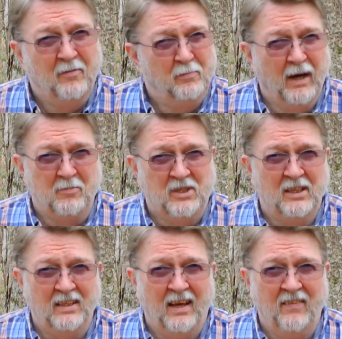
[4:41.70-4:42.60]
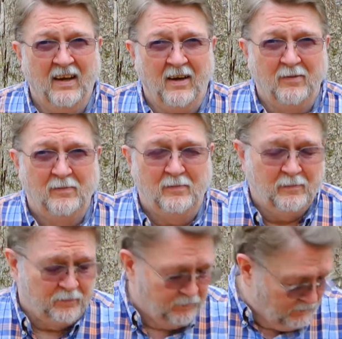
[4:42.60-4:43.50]
But I'm still not there.
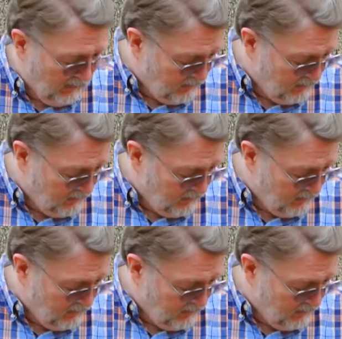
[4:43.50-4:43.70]
That's